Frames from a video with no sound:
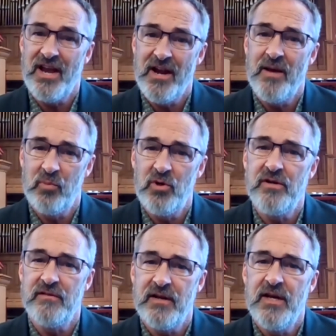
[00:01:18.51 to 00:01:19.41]
We
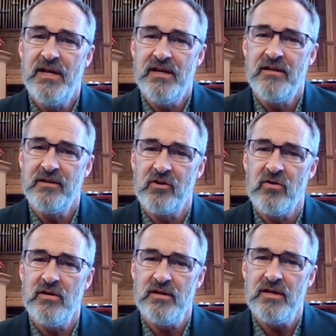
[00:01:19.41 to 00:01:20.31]
cannot breathe in
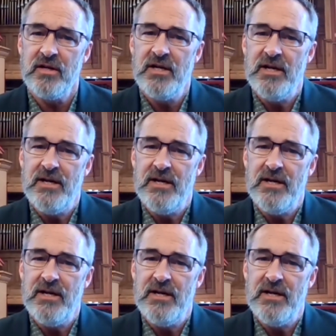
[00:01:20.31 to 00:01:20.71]
the current